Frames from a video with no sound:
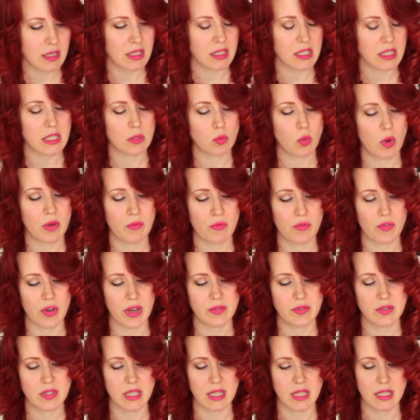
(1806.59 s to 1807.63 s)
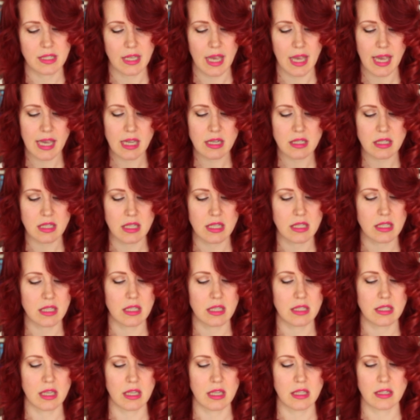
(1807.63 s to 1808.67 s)
It is 1568. It
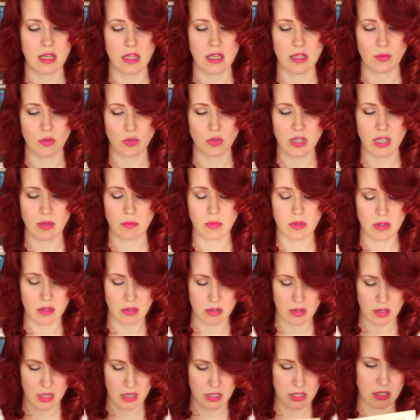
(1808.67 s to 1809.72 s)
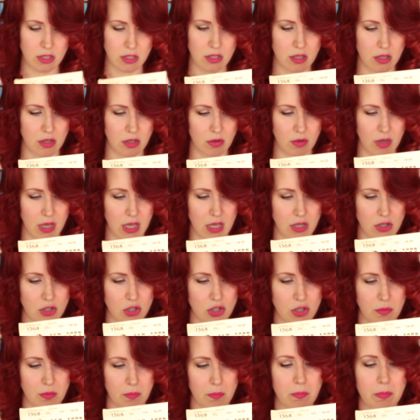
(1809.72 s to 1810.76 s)
is a size 14 with a
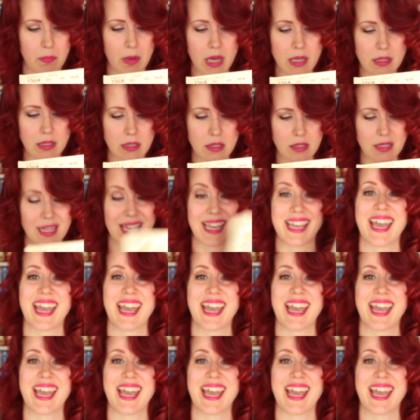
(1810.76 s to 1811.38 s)
32-inch bust.